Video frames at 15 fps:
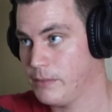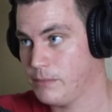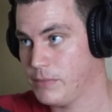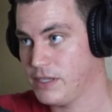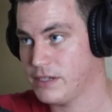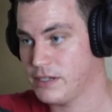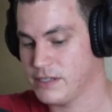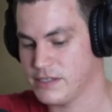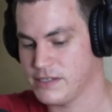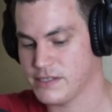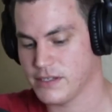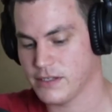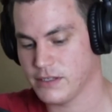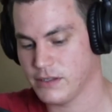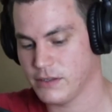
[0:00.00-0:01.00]

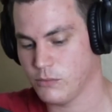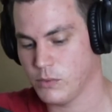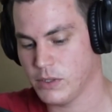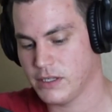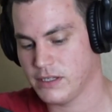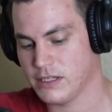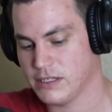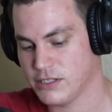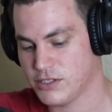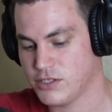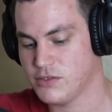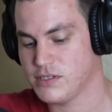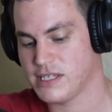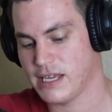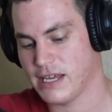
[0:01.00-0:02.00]
Because one of the
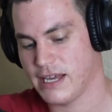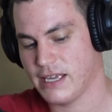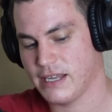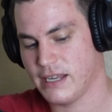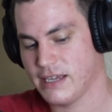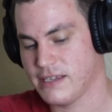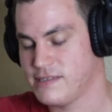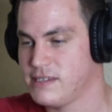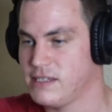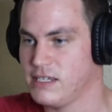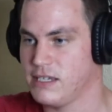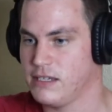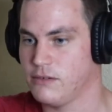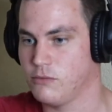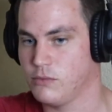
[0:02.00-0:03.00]
issues that I
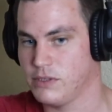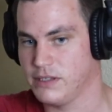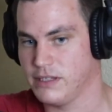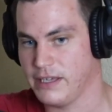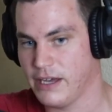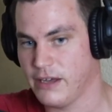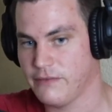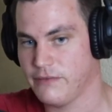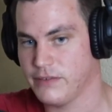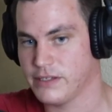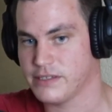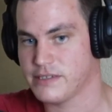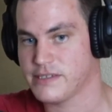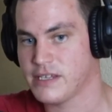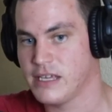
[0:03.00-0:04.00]
see with the
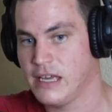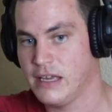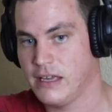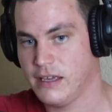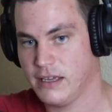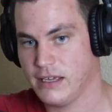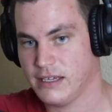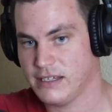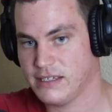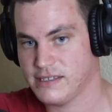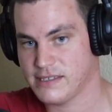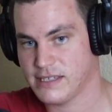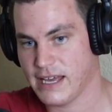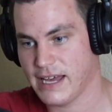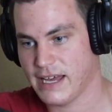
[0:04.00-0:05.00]
alphas
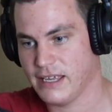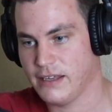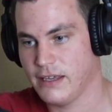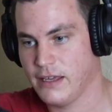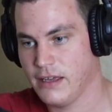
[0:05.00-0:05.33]
is that,